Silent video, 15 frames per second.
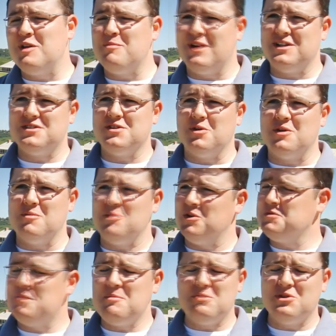in Minnesota.
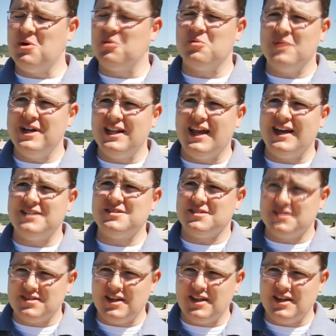Most people don't realize that